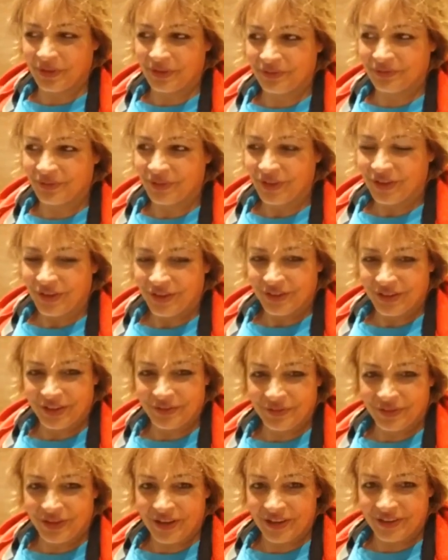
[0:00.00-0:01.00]
If I
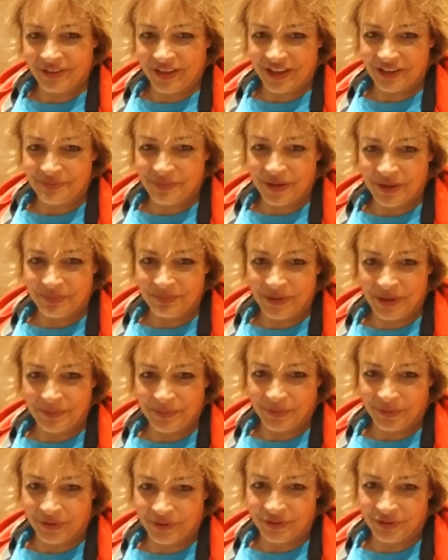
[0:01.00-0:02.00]
think a lot of taxpaying
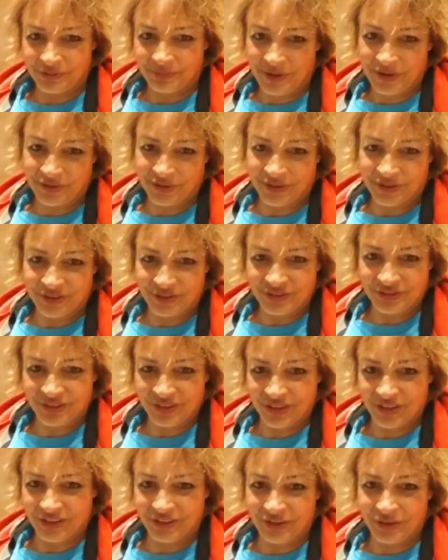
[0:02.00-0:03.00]
people here, especially in the
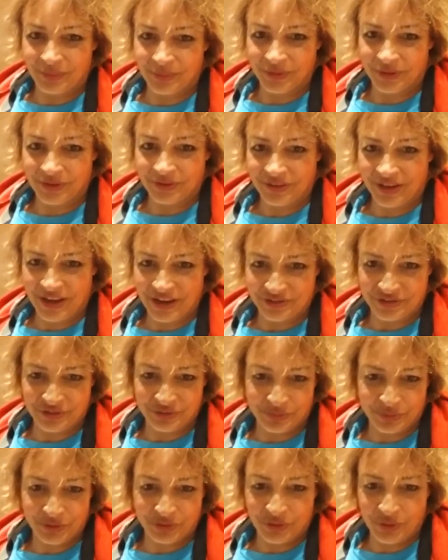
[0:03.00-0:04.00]
city, knew where their taxes
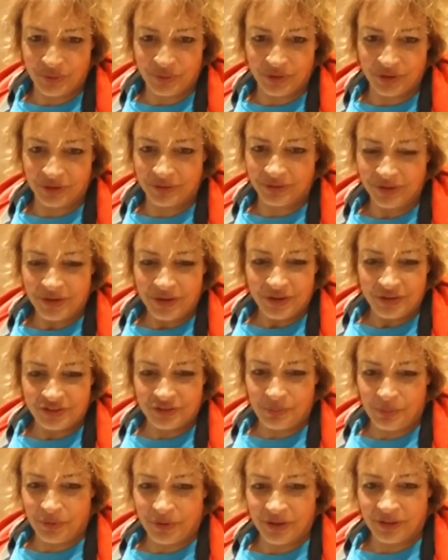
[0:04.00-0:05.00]
were going,
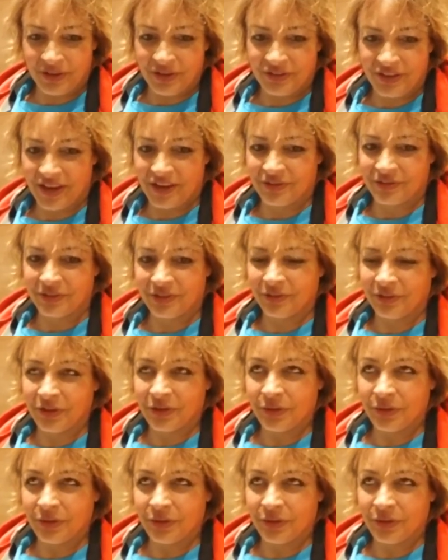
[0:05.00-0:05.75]
supporting these S R